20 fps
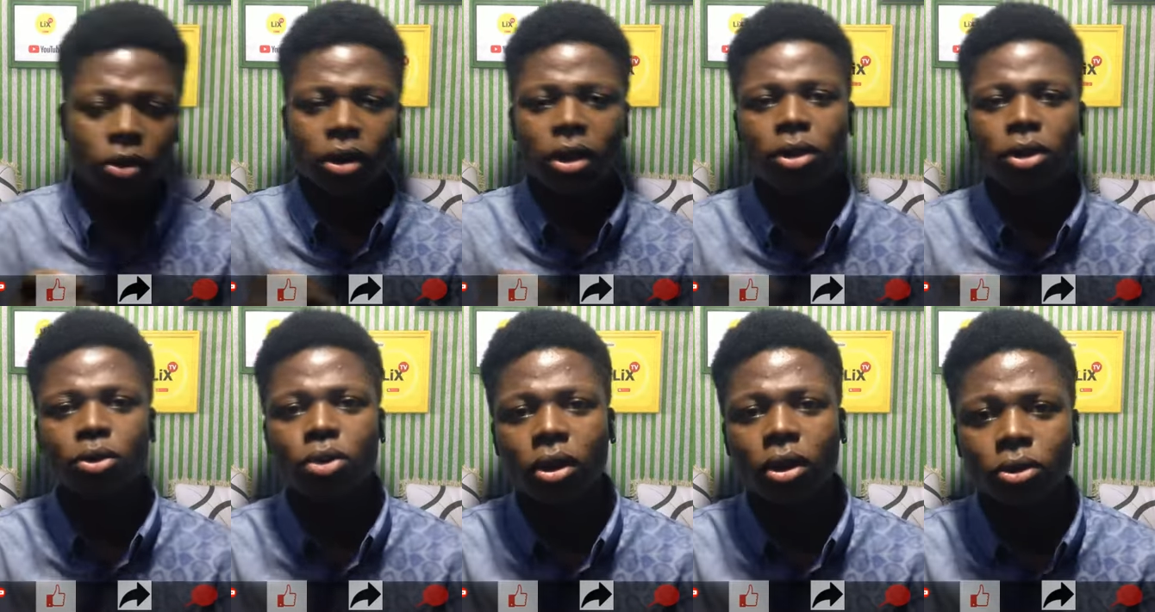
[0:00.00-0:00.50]

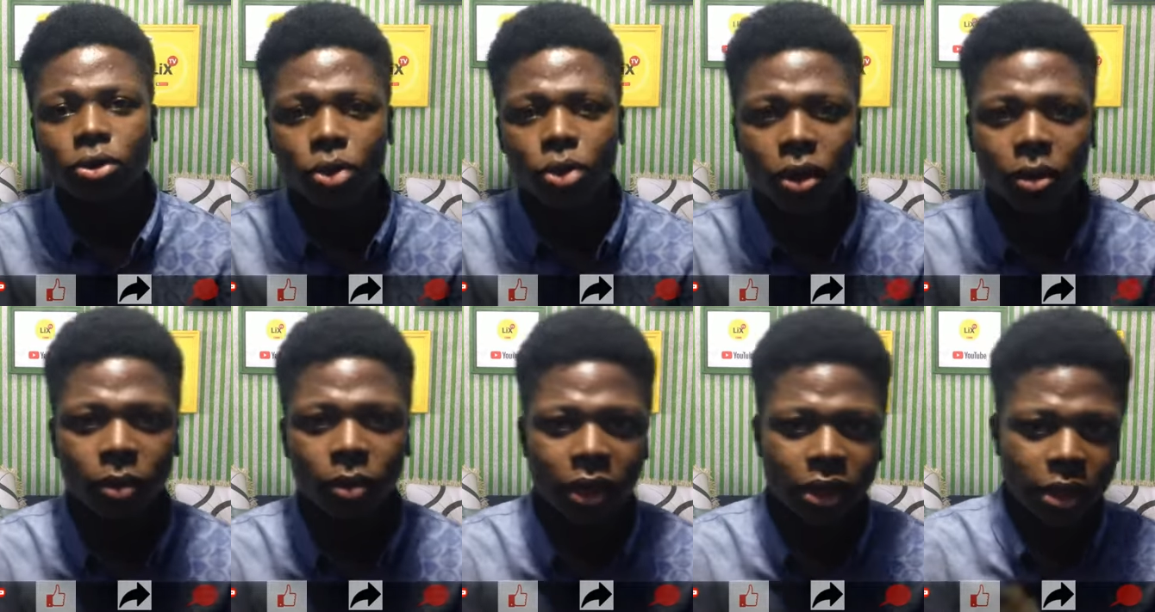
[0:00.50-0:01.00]
Okay, so I don't
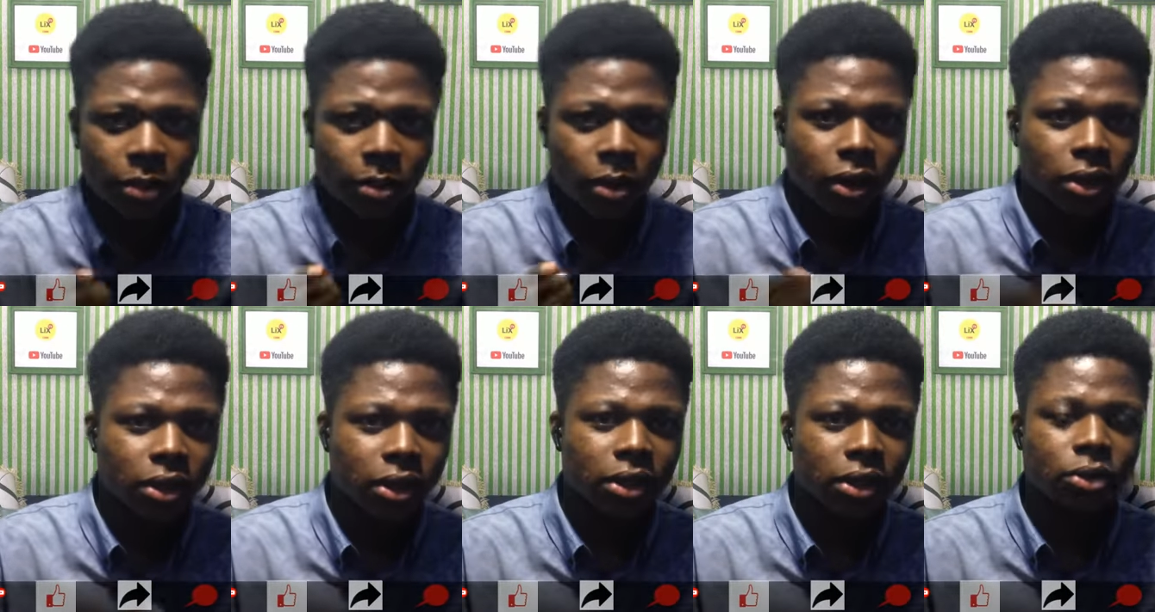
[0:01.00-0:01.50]
talk much
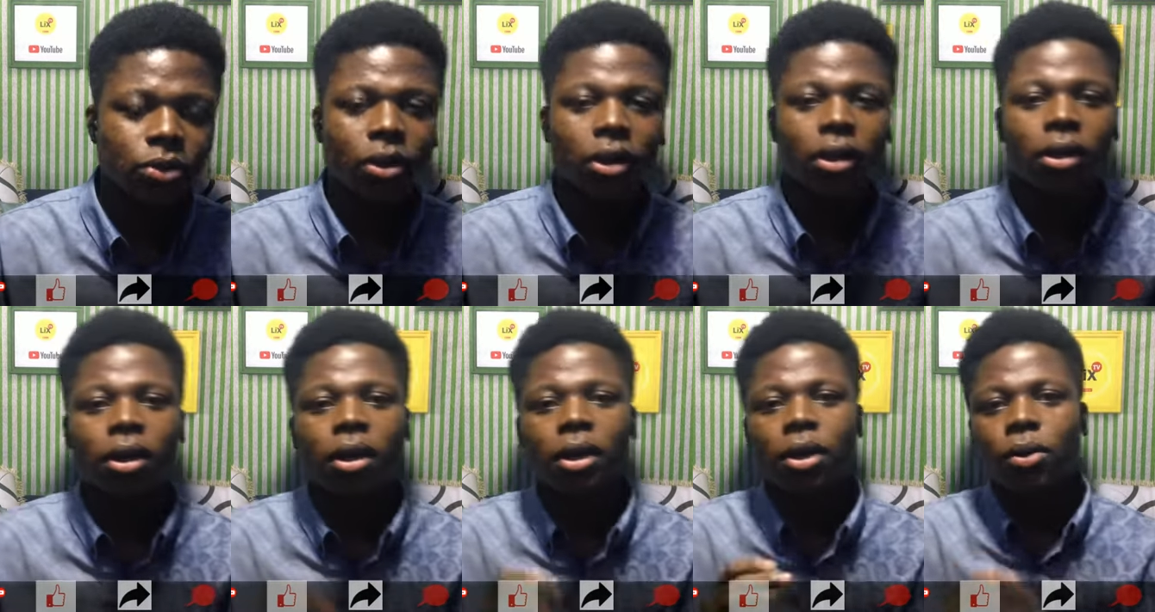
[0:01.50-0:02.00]
about this
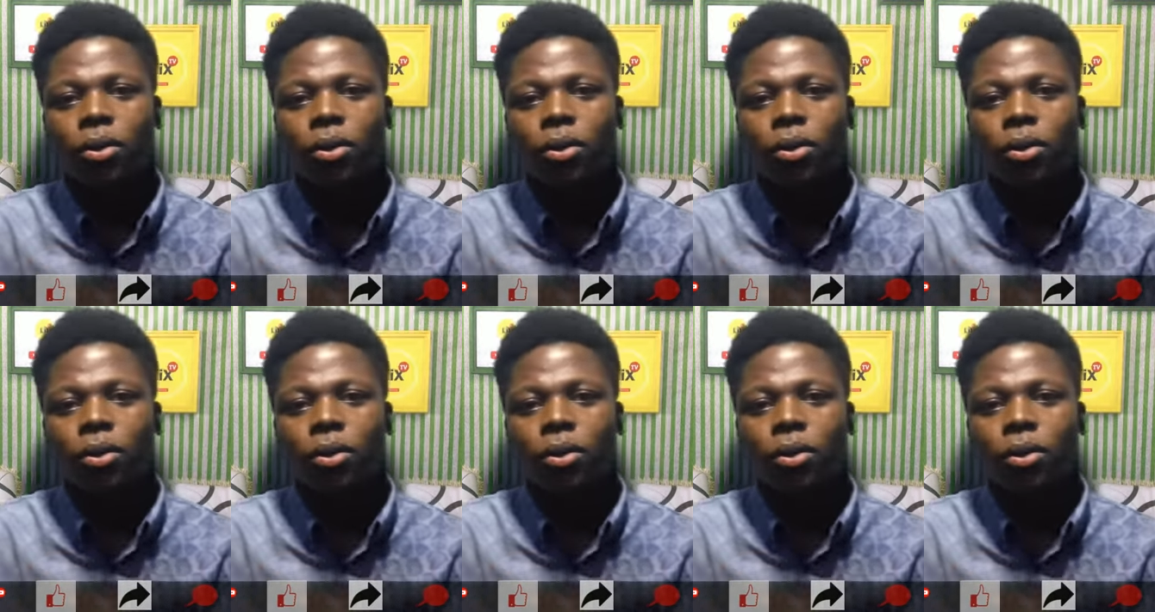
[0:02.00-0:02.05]
one.